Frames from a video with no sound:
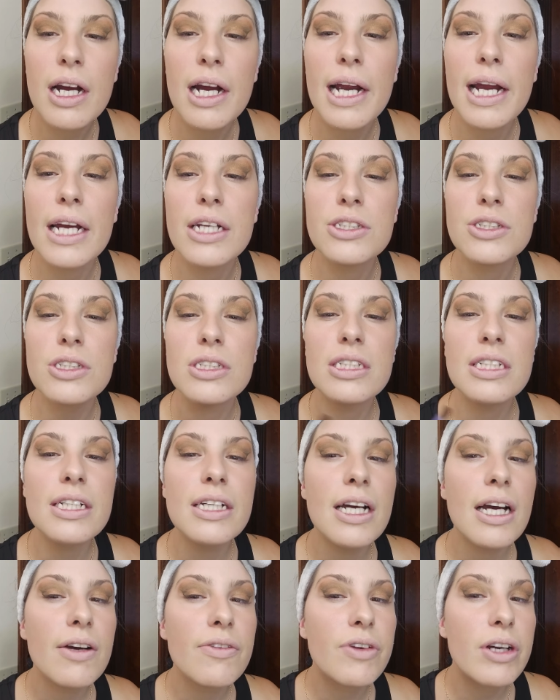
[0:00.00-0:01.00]
Alright, as you
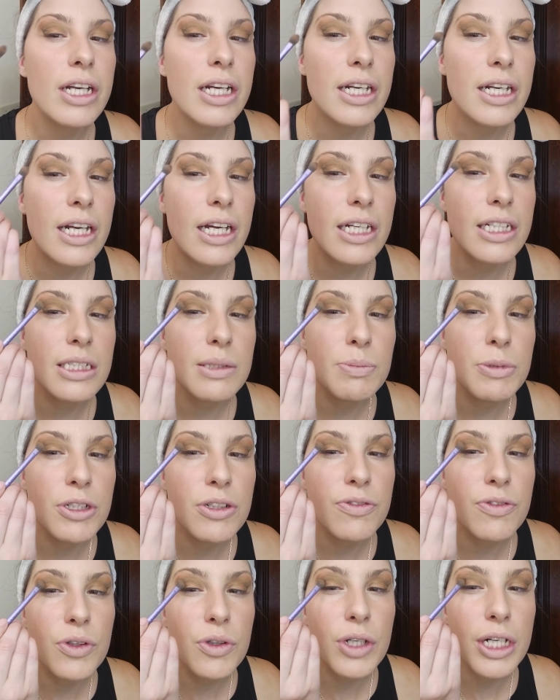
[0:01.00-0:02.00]
see, I've got a nice,
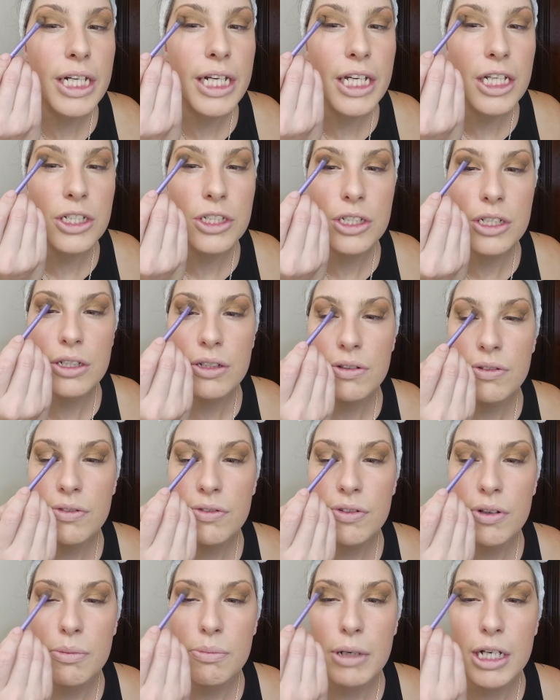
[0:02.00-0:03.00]
beautiful gradation
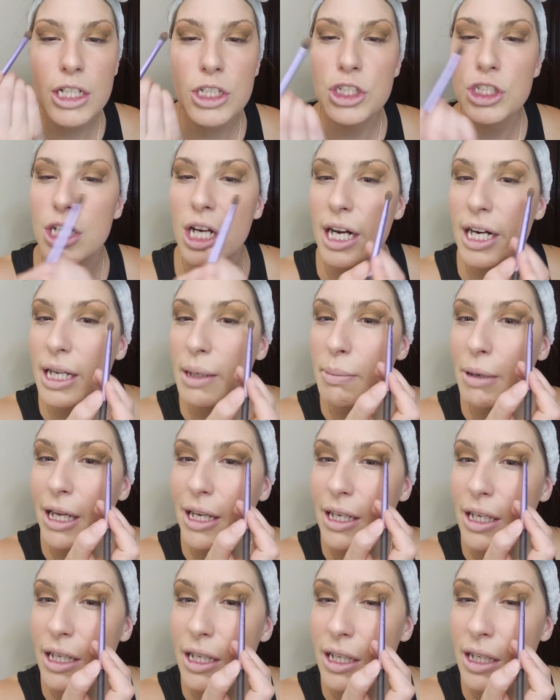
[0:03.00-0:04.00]
from my shiny
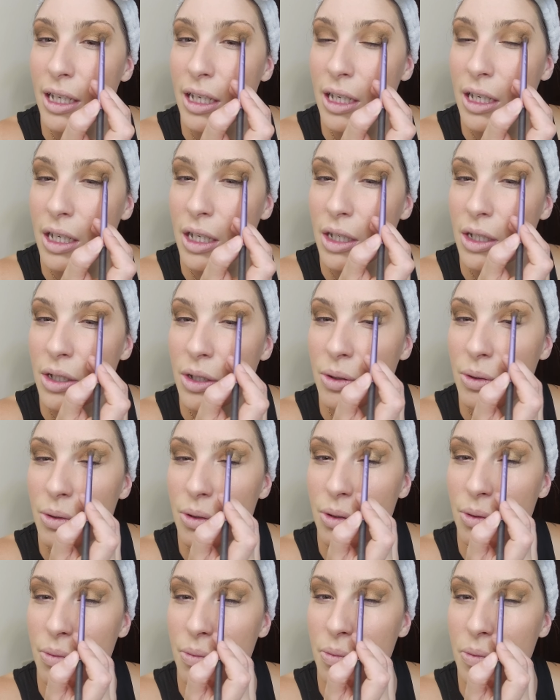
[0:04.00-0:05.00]
penny to
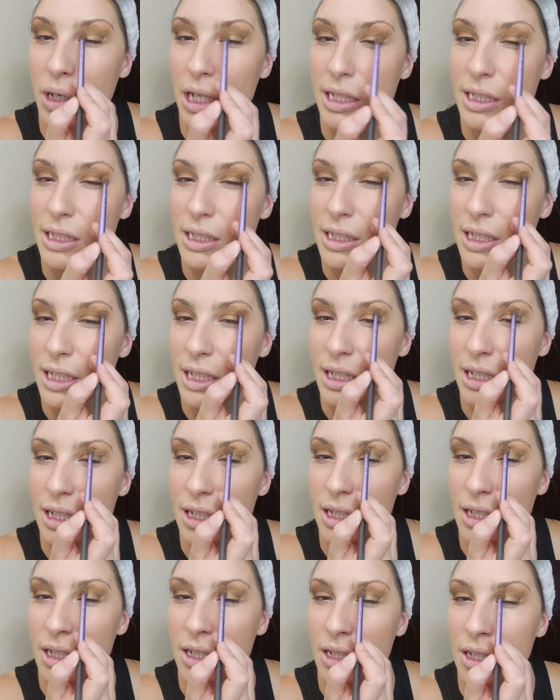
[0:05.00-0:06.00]
the rustic,
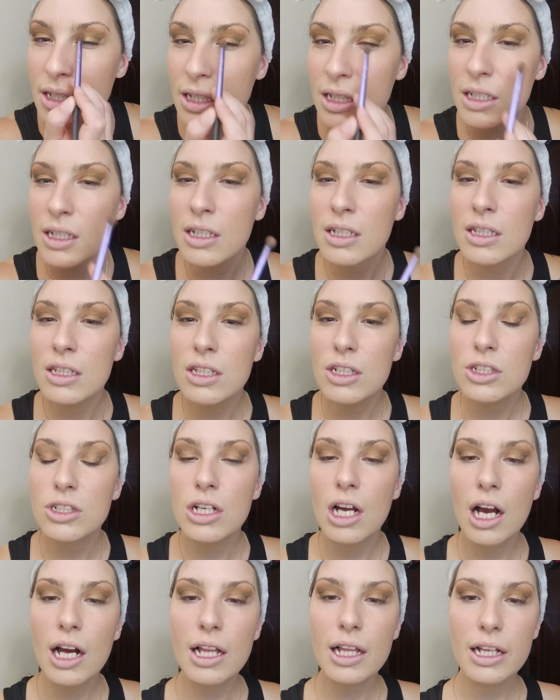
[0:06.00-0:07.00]
the
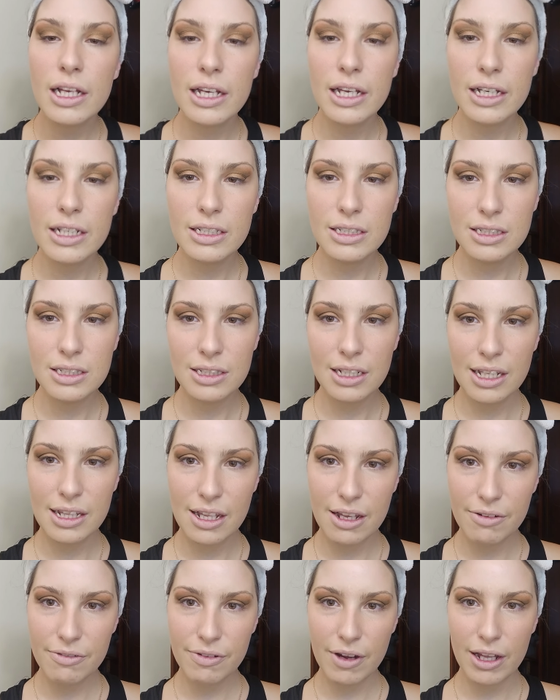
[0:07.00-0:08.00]
chocolate kiss, and
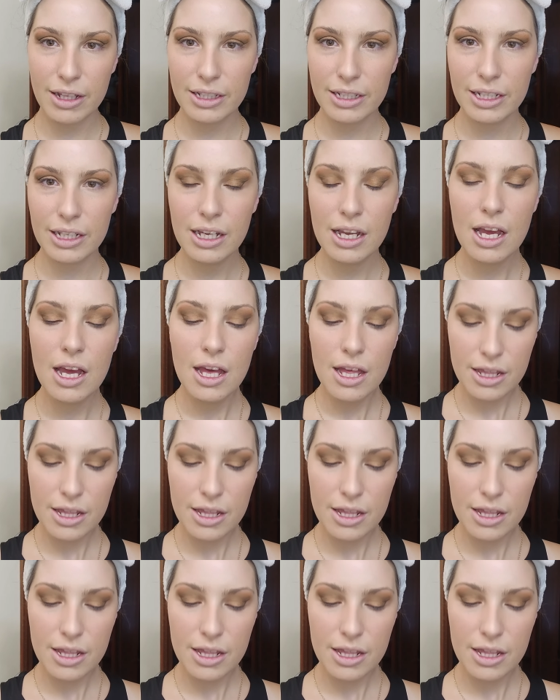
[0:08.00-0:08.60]
then finally